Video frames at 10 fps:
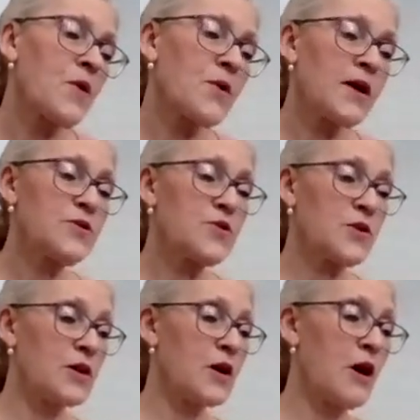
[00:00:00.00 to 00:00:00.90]
Okay, so you're
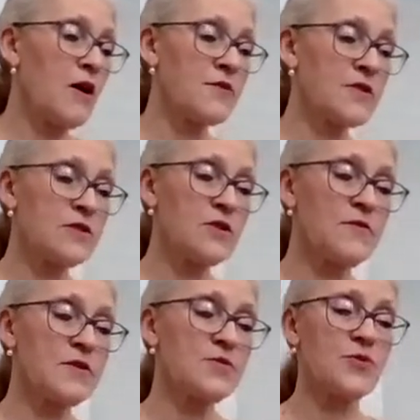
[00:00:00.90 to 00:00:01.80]
going to cover the
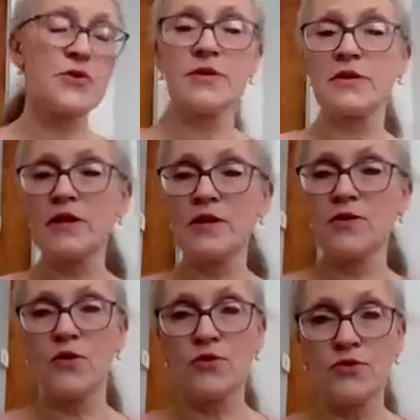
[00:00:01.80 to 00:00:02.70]
surface with
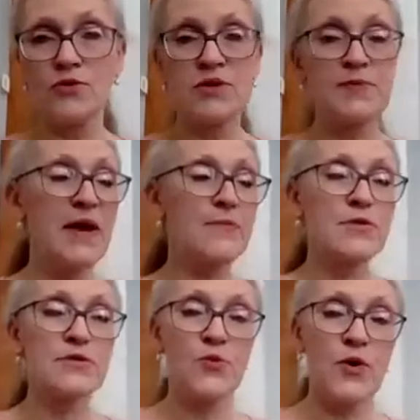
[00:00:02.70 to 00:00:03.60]
the old
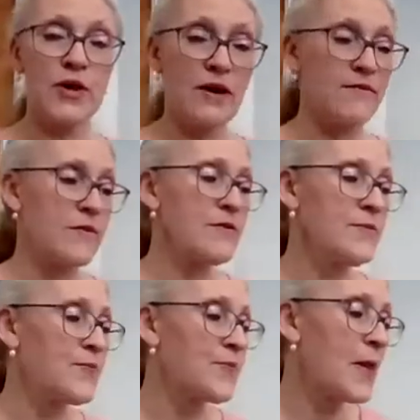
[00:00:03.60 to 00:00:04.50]
newspapers, whatever.
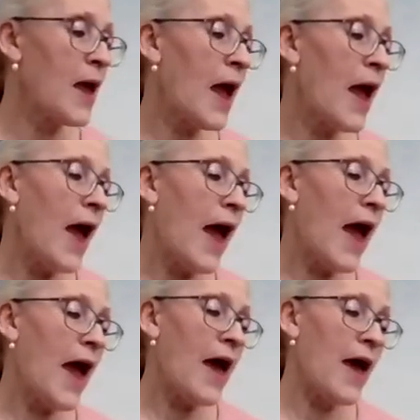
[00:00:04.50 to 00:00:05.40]

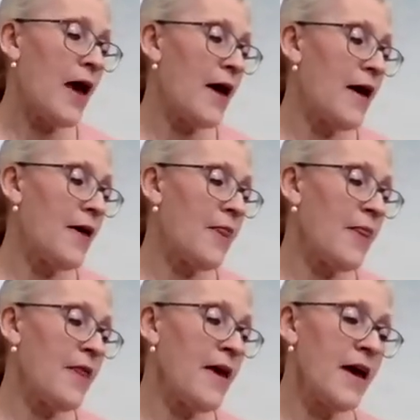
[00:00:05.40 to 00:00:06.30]

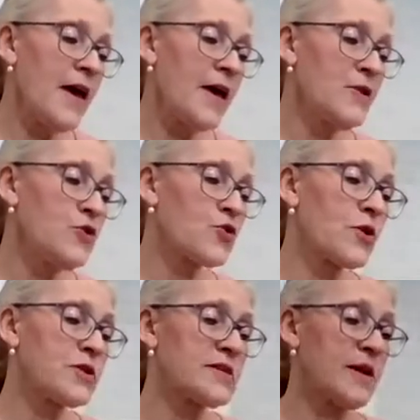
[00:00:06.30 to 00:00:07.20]
And then you're
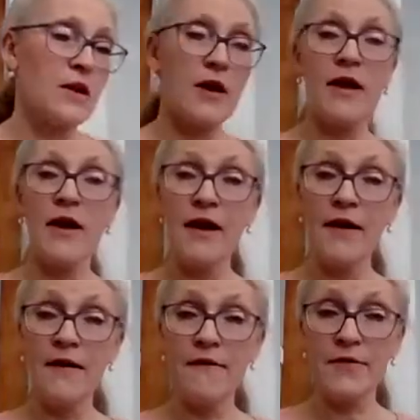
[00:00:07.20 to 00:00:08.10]
going to set
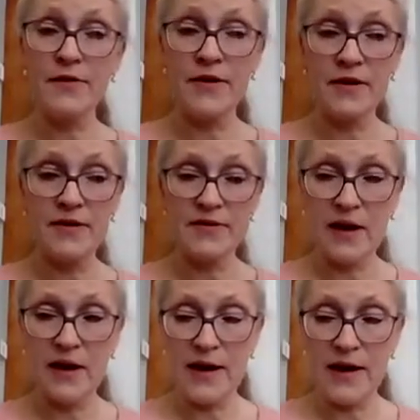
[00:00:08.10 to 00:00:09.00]
everything
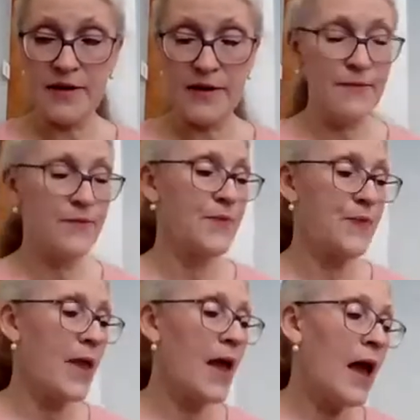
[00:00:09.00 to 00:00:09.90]
aside
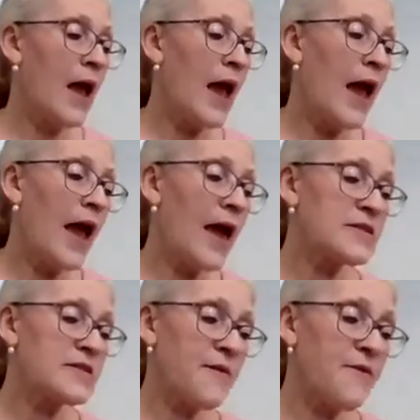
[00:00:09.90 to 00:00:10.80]

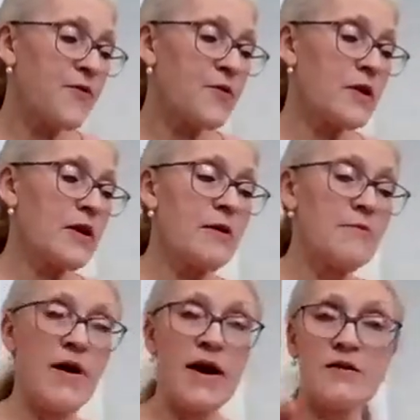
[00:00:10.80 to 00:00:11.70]
except for the
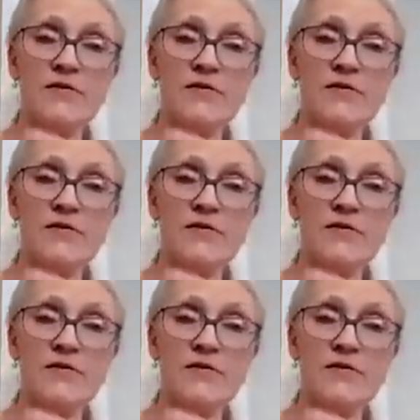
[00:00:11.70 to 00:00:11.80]
bag